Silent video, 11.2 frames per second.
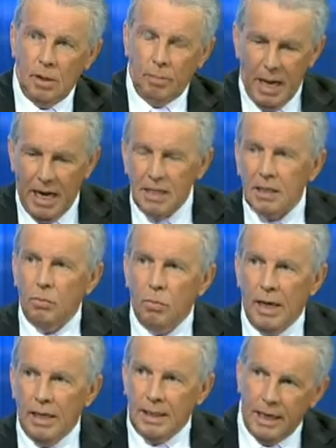You know, passing it
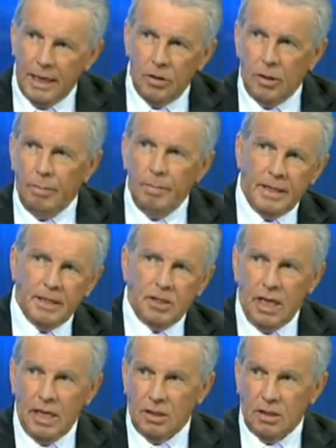well, getting up, making
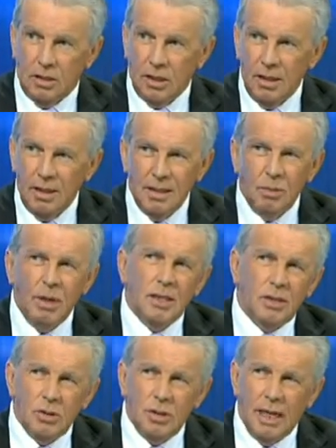chances. They
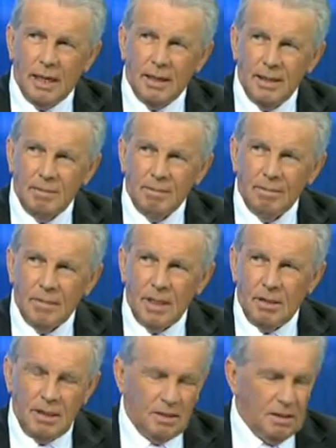weren't doing that. You
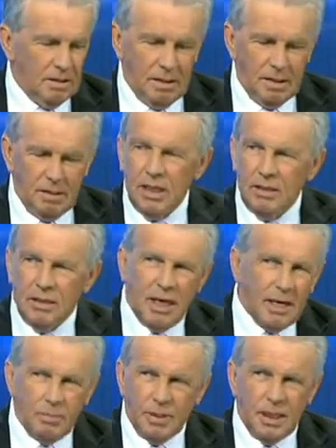know, as Liam said,
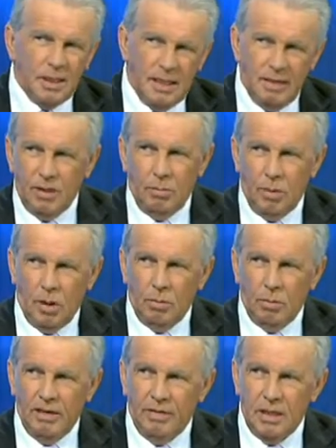Gerrard particularly giving the ball
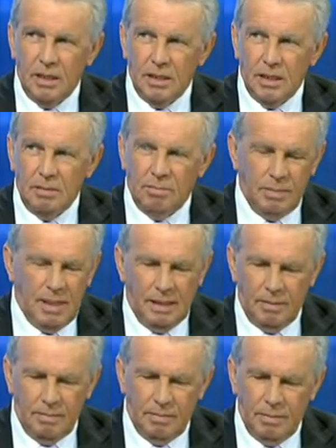away very easily,
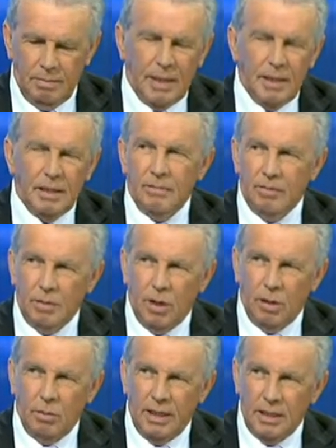Barry giving the
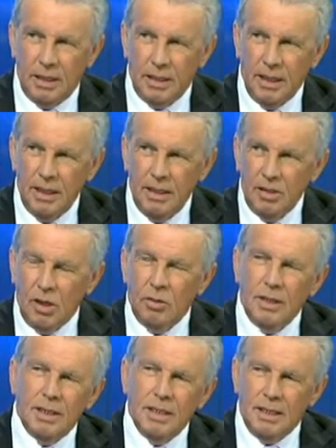ball away easily.
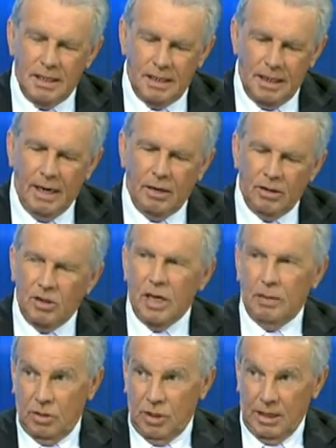So it allowed the
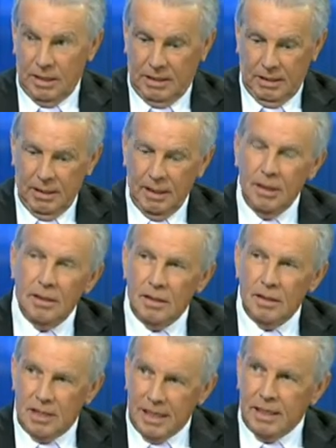Germans actually
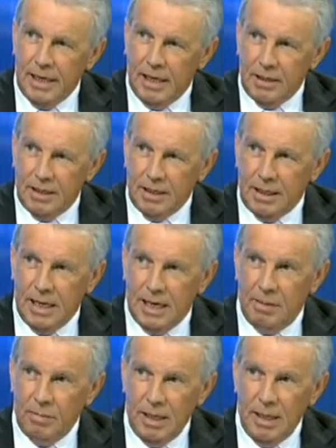to settle down into the
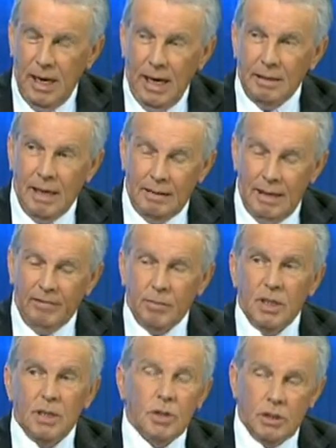game. And left
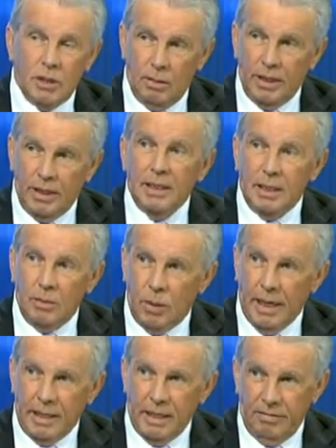them in a position that when they did
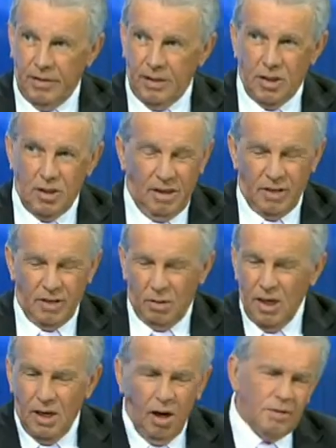break and finished it off.
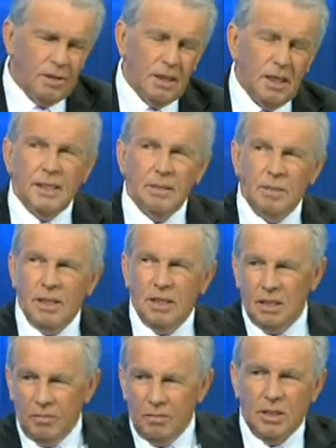So over the 90
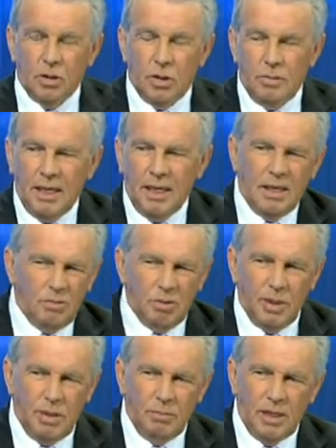minutes and over the tournament again, I'd
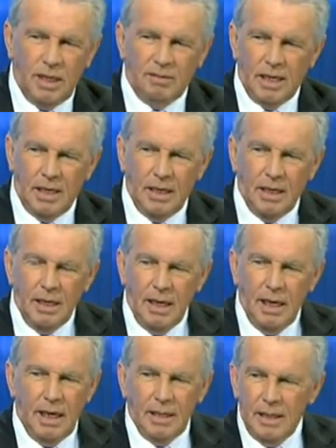repeat myself, Dara,
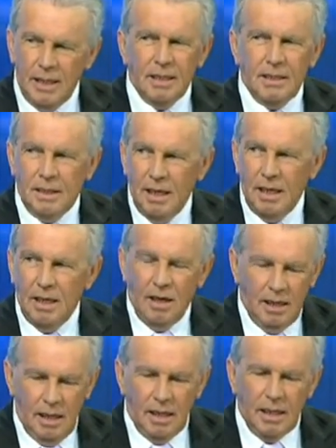England
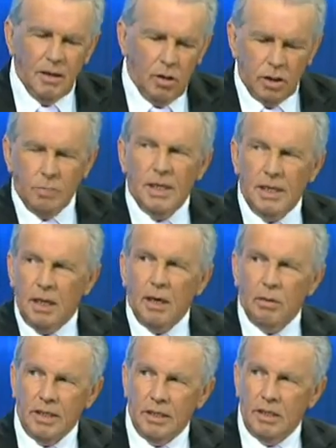ultimately
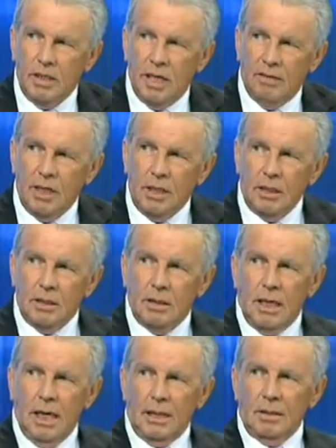got what they deserved, I think,
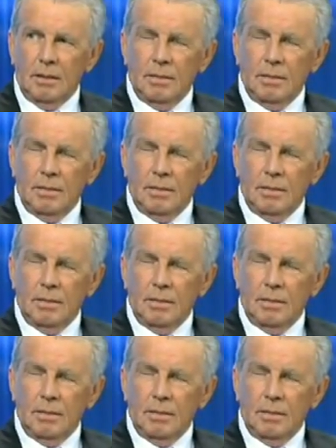today.